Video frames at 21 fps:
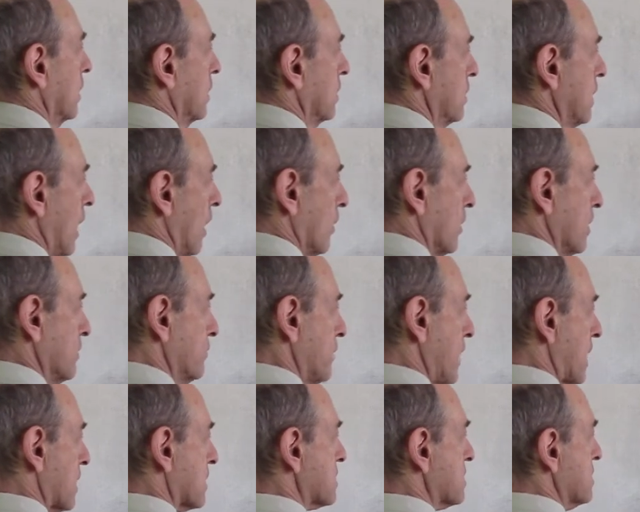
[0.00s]
Now if
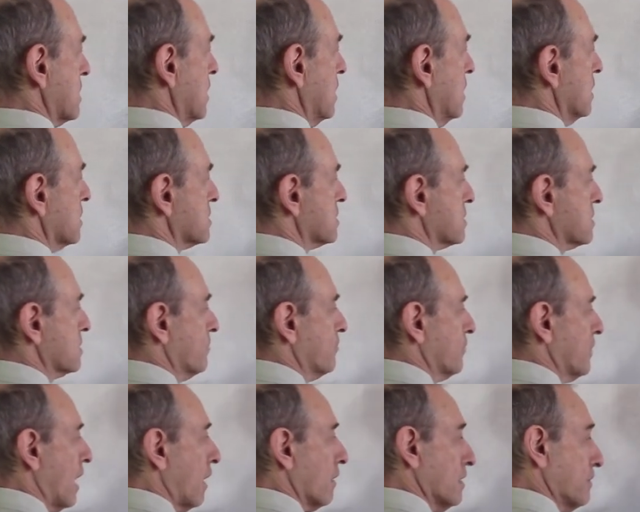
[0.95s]
x is,
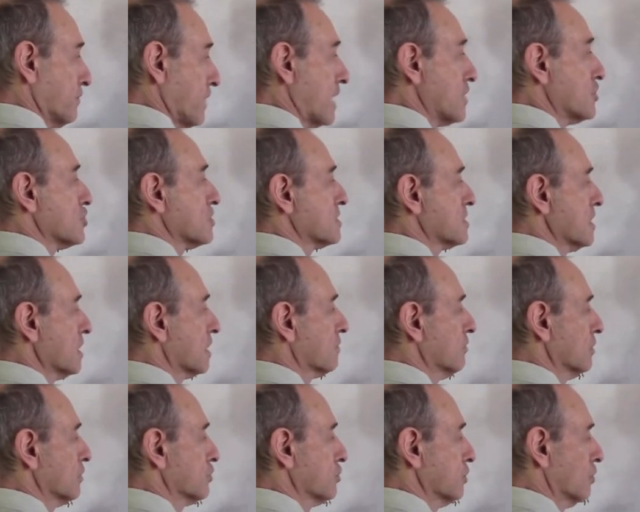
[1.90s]
now if h is
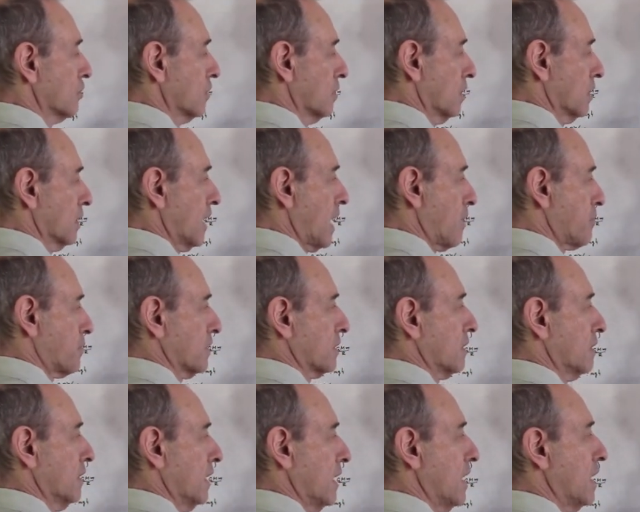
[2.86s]
equal to
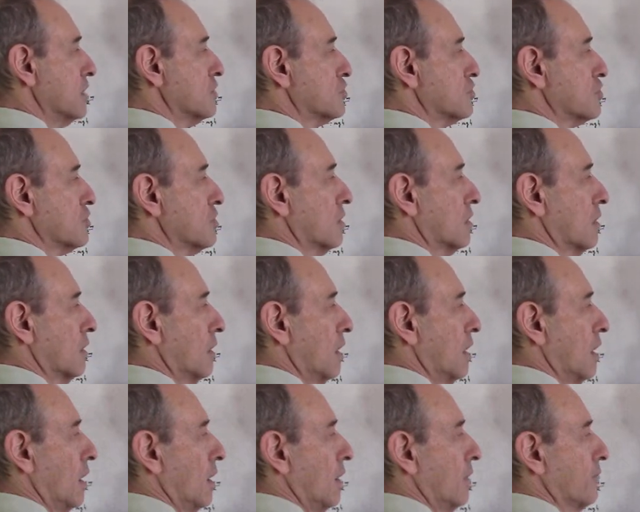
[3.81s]
capital H,
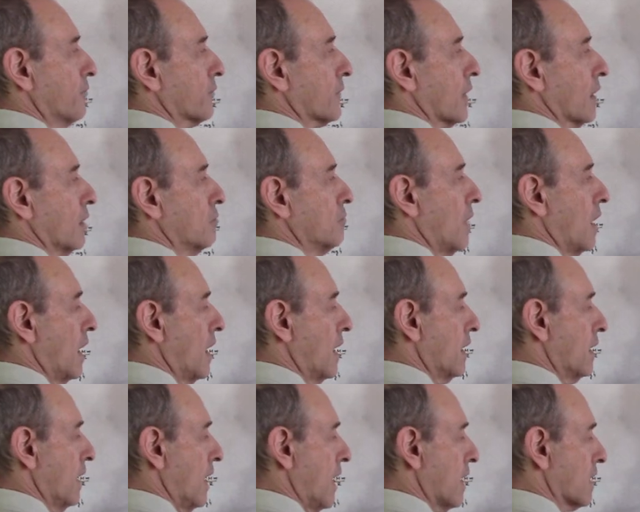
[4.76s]

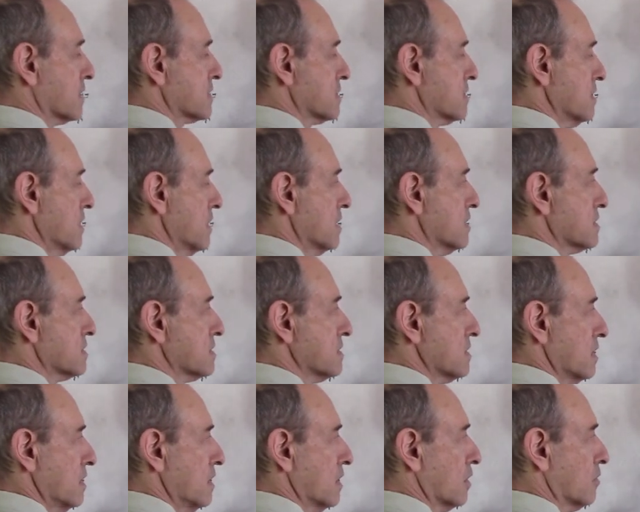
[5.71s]
my x
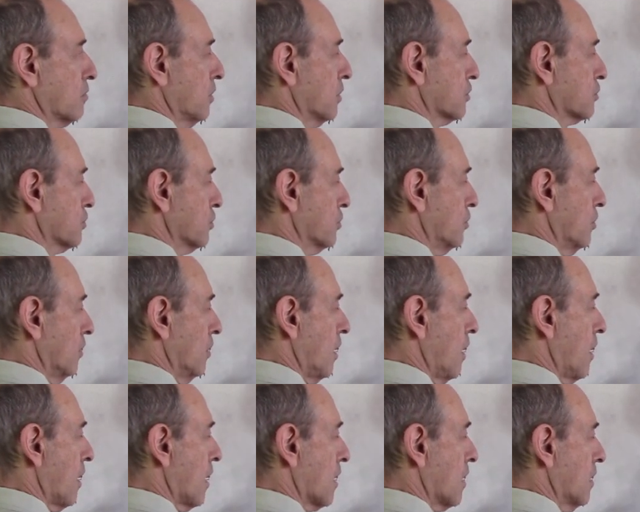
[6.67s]
is equal to
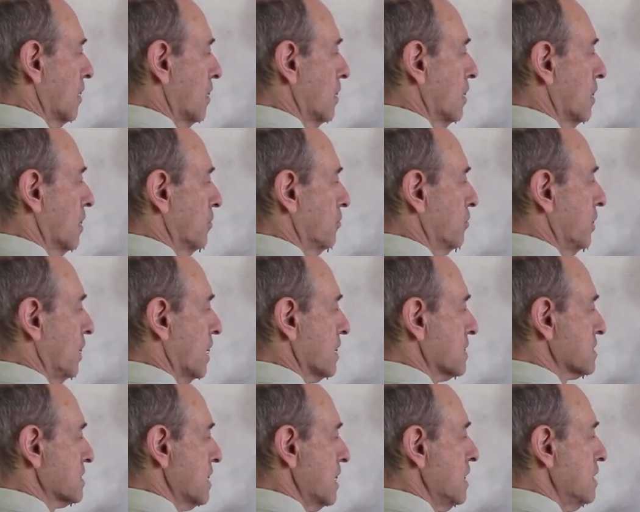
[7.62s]
r
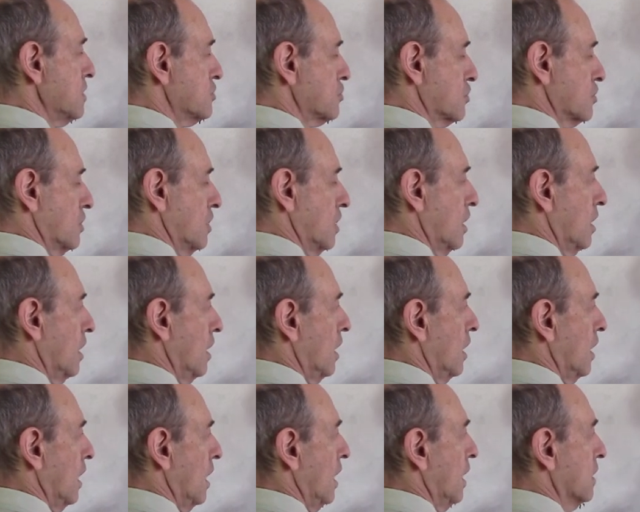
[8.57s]
plus h,
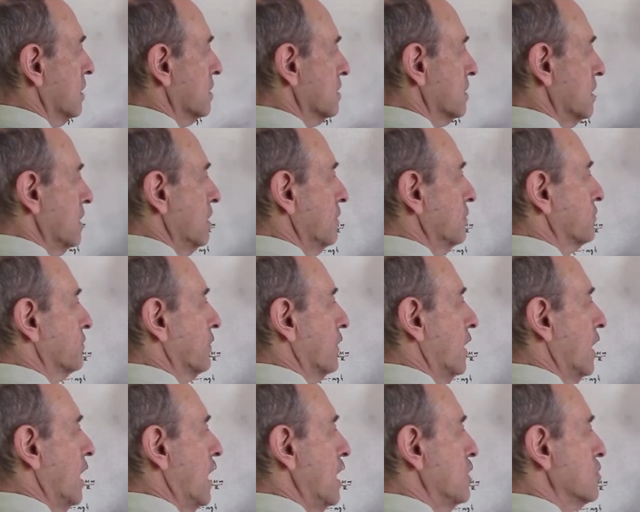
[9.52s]
and if
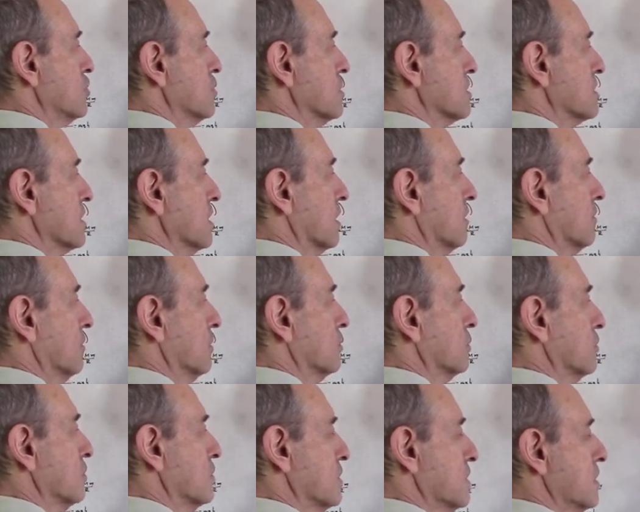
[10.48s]
h is equal
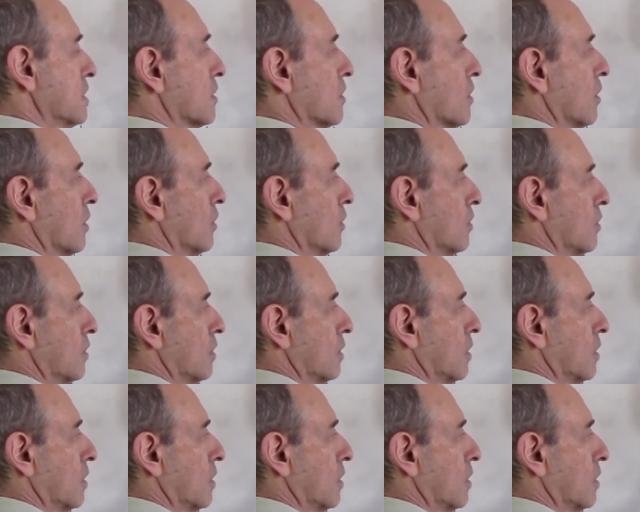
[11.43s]
to zero,